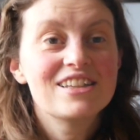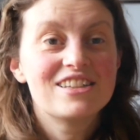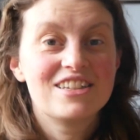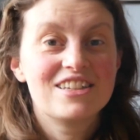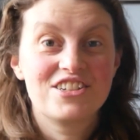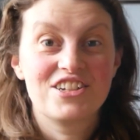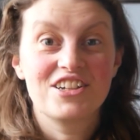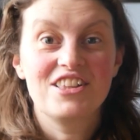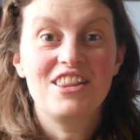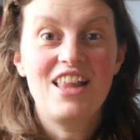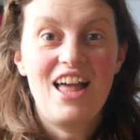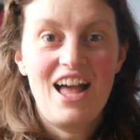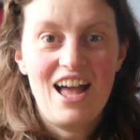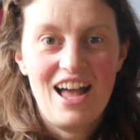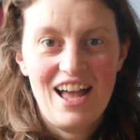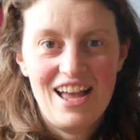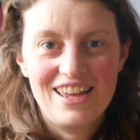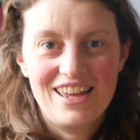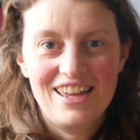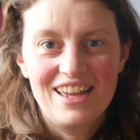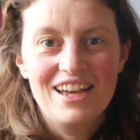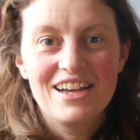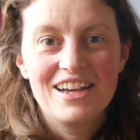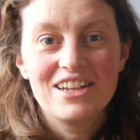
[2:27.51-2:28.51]
To
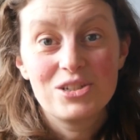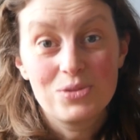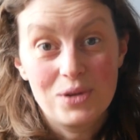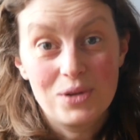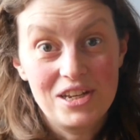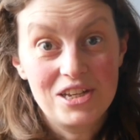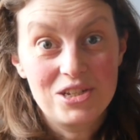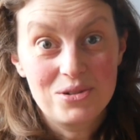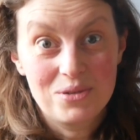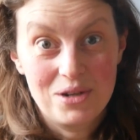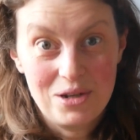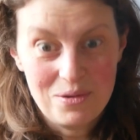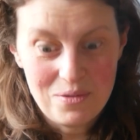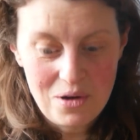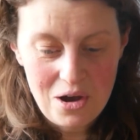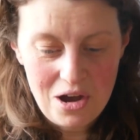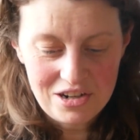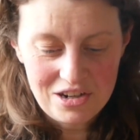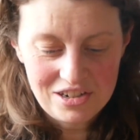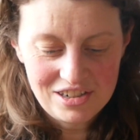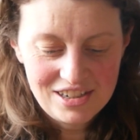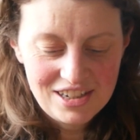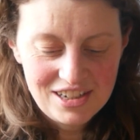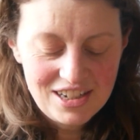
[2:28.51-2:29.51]
July
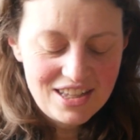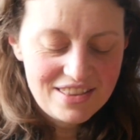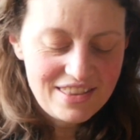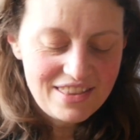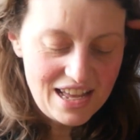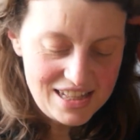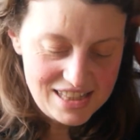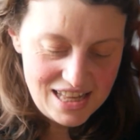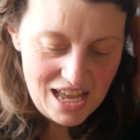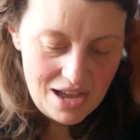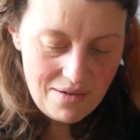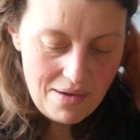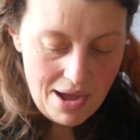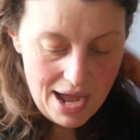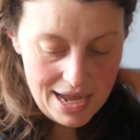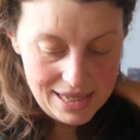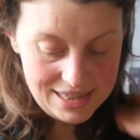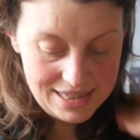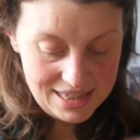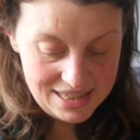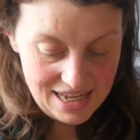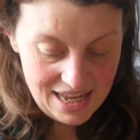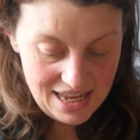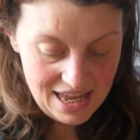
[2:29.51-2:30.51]
2021, that's how I
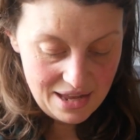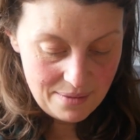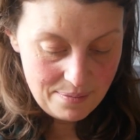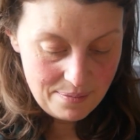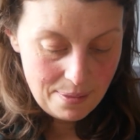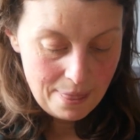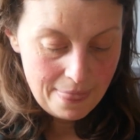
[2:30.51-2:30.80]
did it.